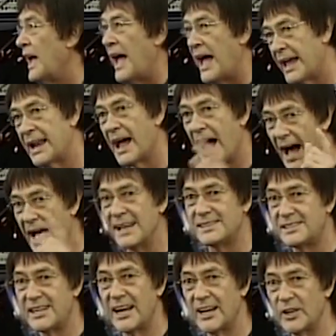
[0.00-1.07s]
And I
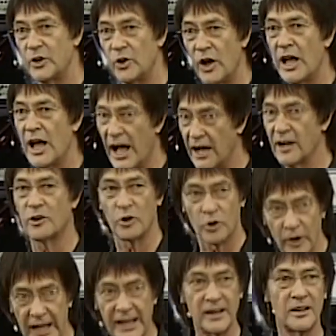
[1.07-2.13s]
tell you, a
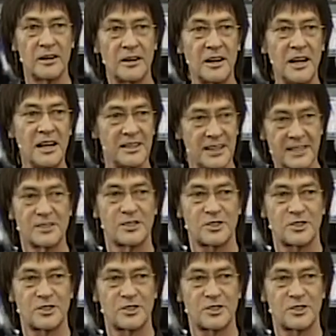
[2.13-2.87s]
greater than